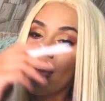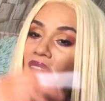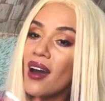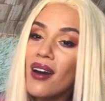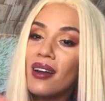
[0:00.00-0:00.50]

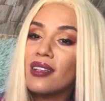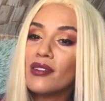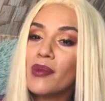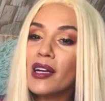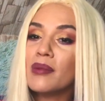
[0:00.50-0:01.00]
on the
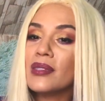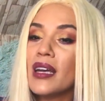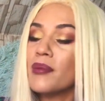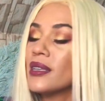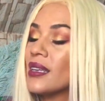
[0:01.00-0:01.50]
reMarkable
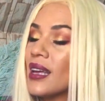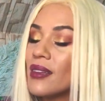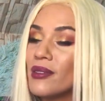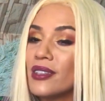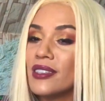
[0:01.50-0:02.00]
tablet. And then
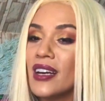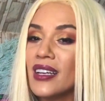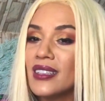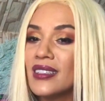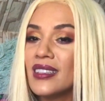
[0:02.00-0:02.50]
when you're
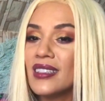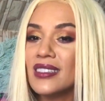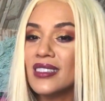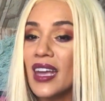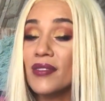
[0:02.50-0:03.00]
done, it
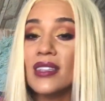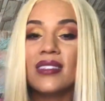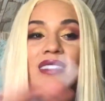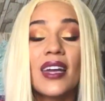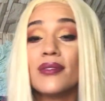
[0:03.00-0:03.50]
saves. It
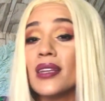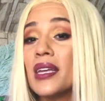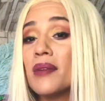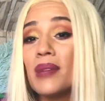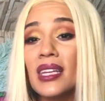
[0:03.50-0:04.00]
saves
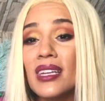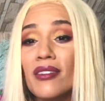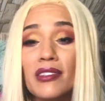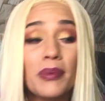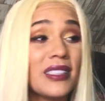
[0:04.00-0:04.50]
immediately. You don't
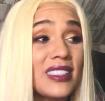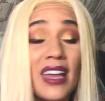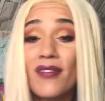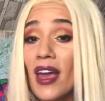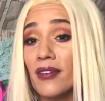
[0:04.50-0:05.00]
have to press
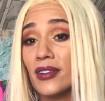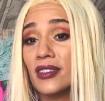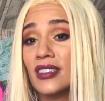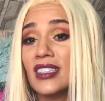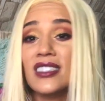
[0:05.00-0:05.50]
save ever.
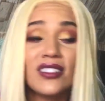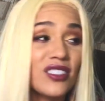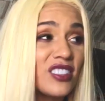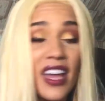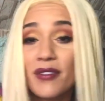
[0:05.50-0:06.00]
It just
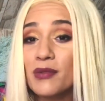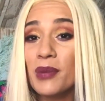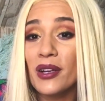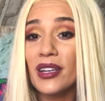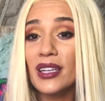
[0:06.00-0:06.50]
saves,
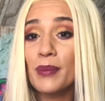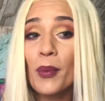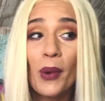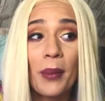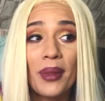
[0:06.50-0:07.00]
period,
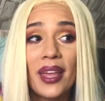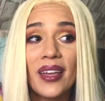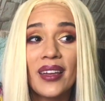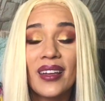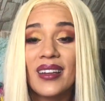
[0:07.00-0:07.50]
point blank.
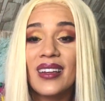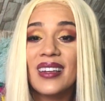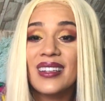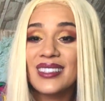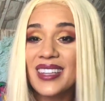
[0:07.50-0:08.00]

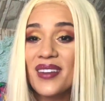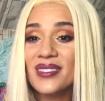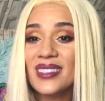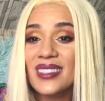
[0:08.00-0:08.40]
Saves.